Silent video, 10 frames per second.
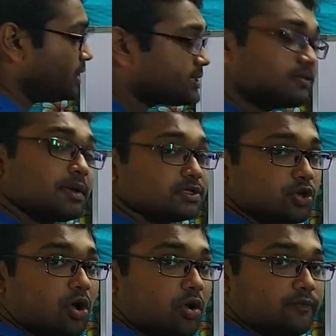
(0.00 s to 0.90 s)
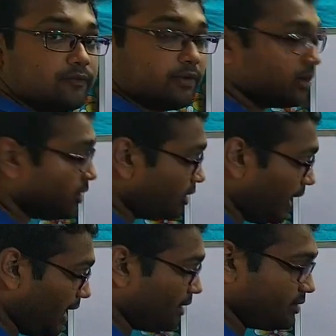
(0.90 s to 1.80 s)
This much of
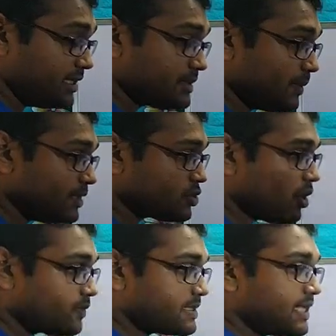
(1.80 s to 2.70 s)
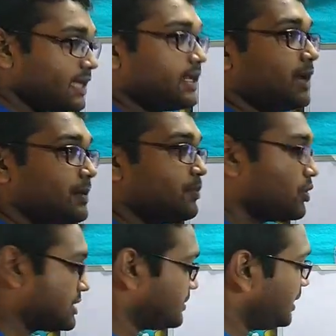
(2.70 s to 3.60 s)
uh, this much of set can be
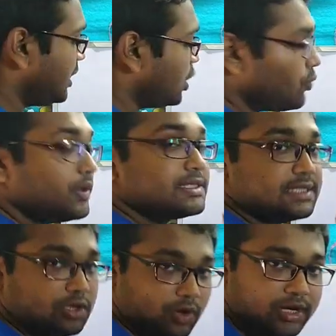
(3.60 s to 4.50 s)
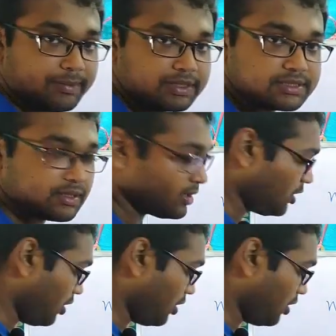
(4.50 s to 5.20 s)
possible with zero elements.